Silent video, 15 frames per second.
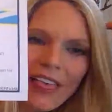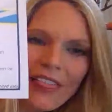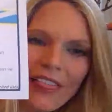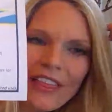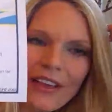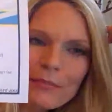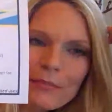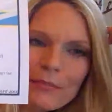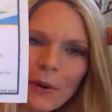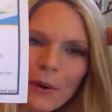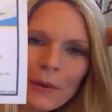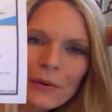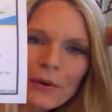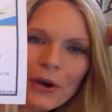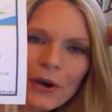the
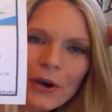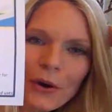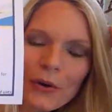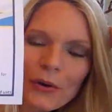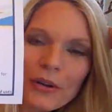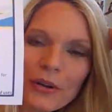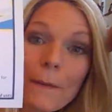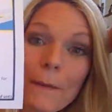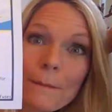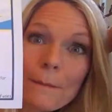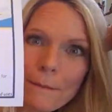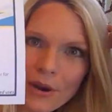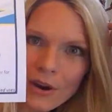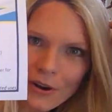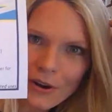promo code
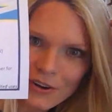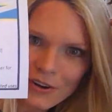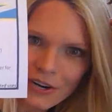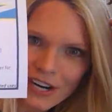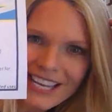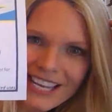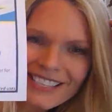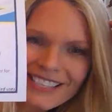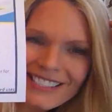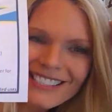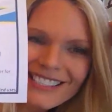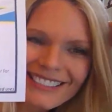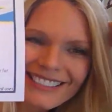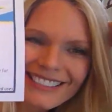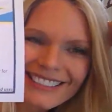Margaret
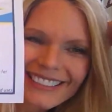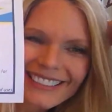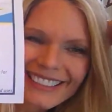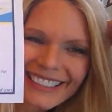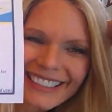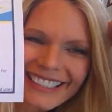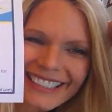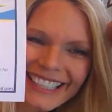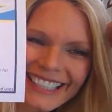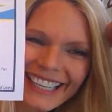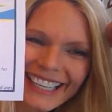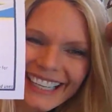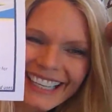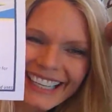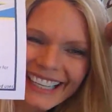
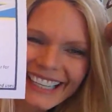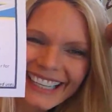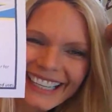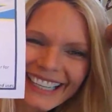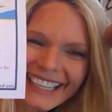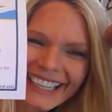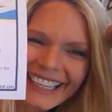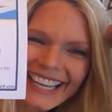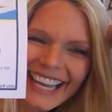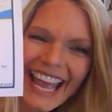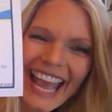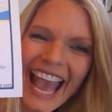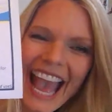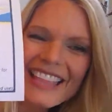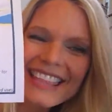
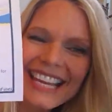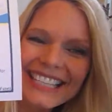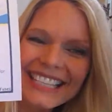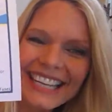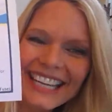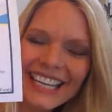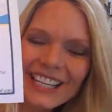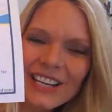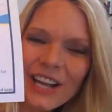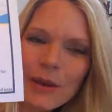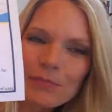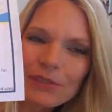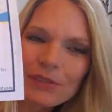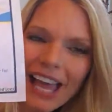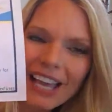and then hit
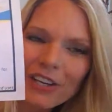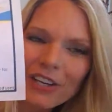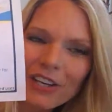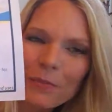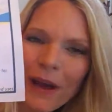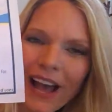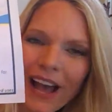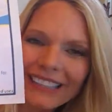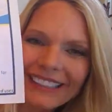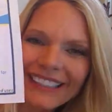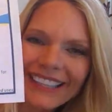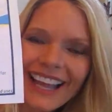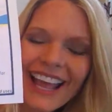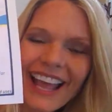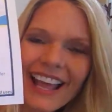apply coupon.
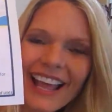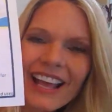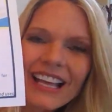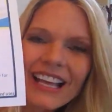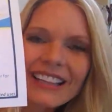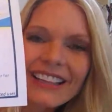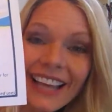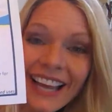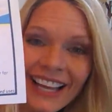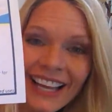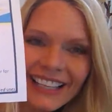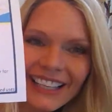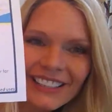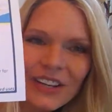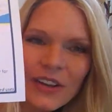
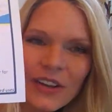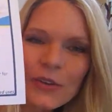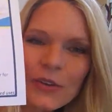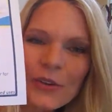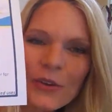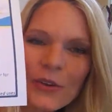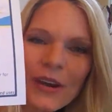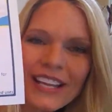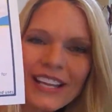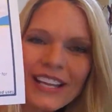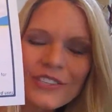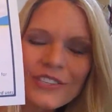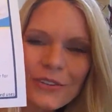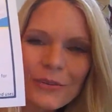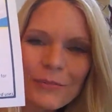Then you
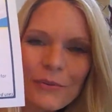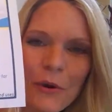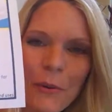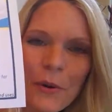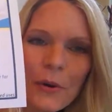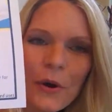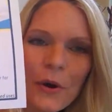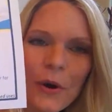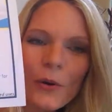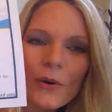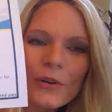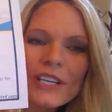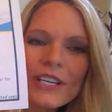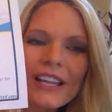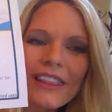enter the promo
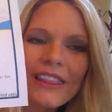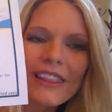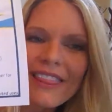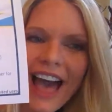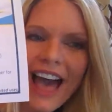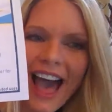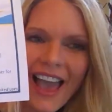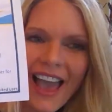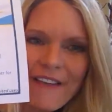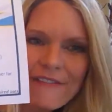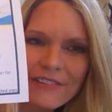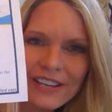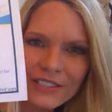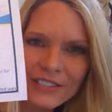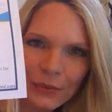code LIVE,
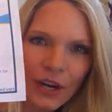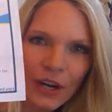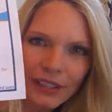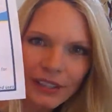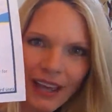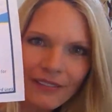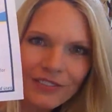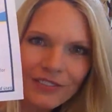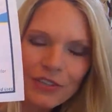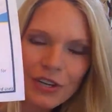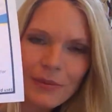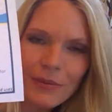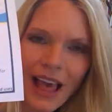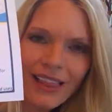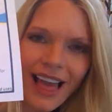because we're on live
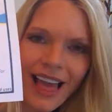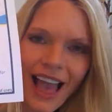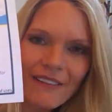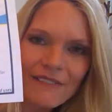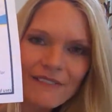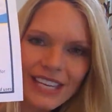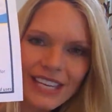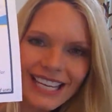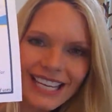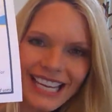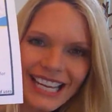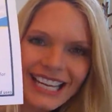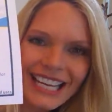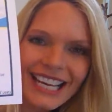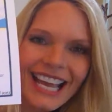stream,
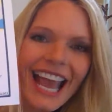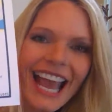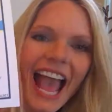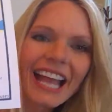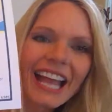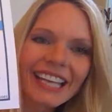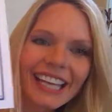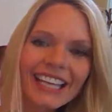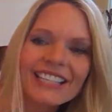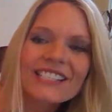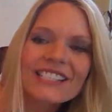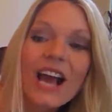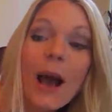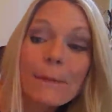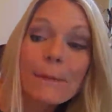L-I-V-E, and hit
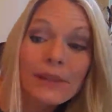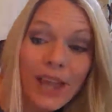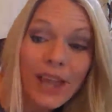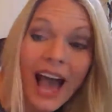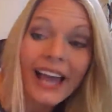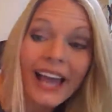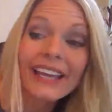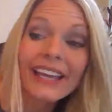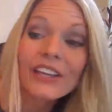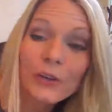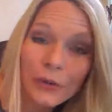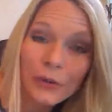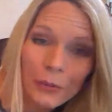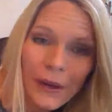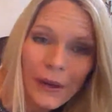apply
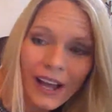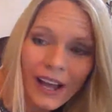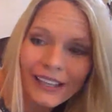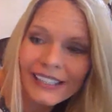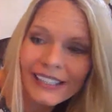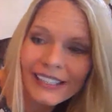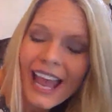coupon,